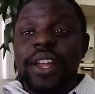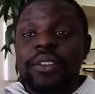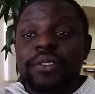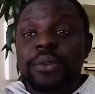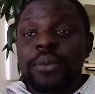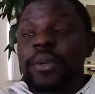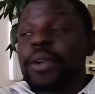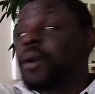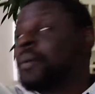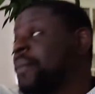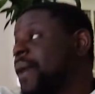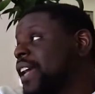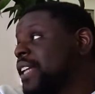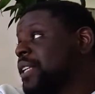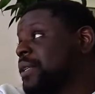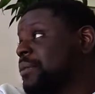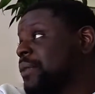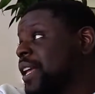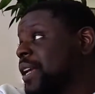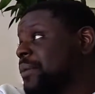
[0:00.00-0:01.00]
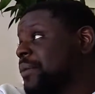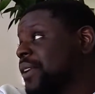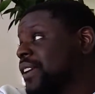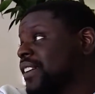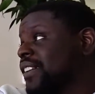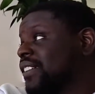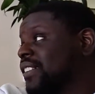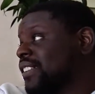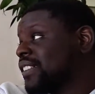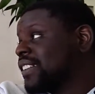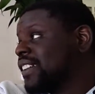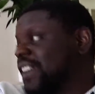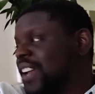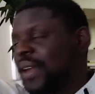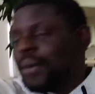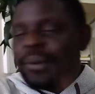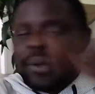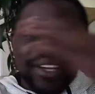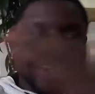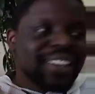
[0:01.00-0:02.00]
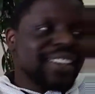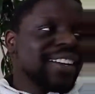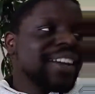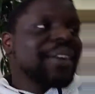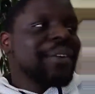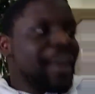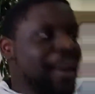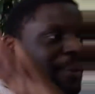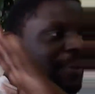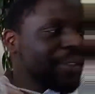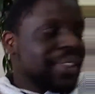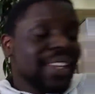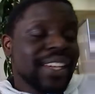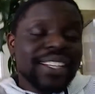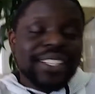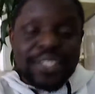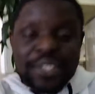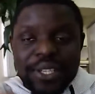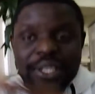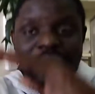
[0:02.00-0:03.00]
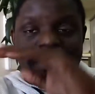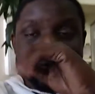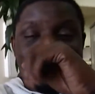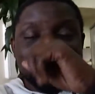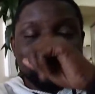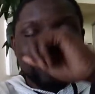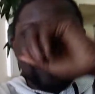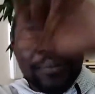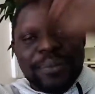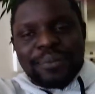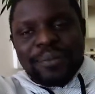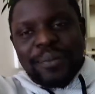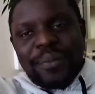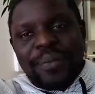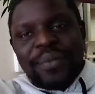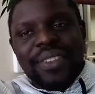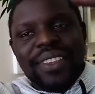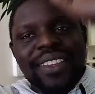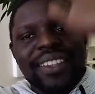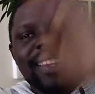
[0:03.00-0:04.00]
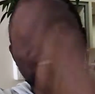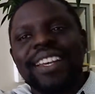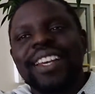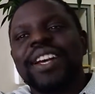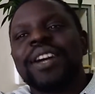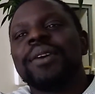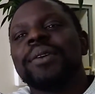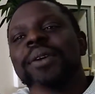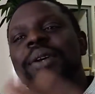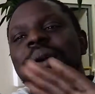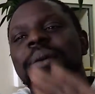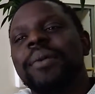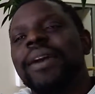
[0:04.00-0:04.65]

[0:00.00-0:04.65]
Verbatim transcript: off. Should we go back to Black Mirror? Okay, we'll cut out everything else That's go